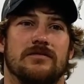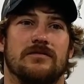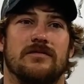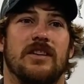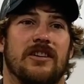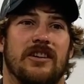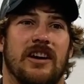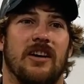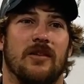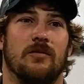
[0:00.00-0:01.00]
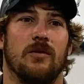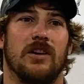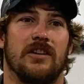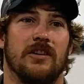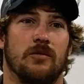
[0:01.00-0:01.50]
figuring out
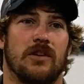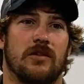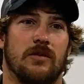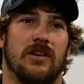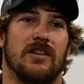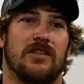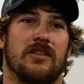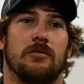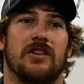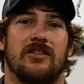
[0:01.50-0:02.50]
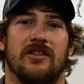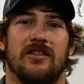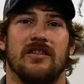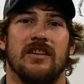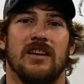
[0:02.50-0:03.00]
what can work for us, especially
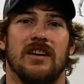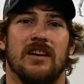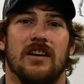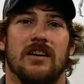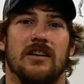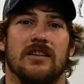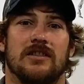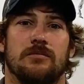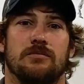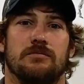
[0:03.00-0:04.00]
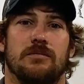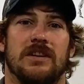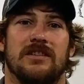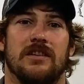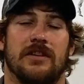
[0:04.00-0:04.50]
in a
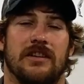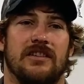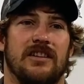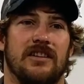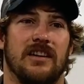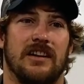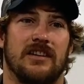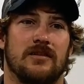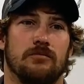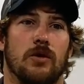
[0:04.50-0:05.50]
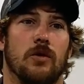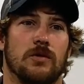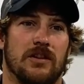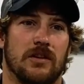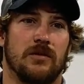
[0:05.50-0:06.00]
specific city like
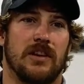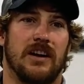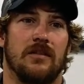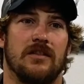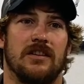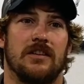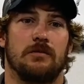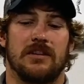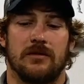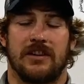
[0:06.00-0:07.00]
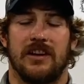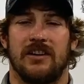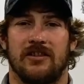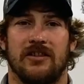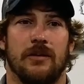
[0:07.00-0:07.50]
Boulder, where they have these
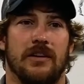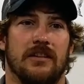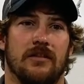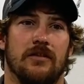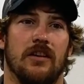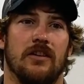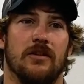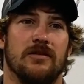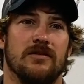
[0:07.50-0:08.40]
specifications that we have to follow.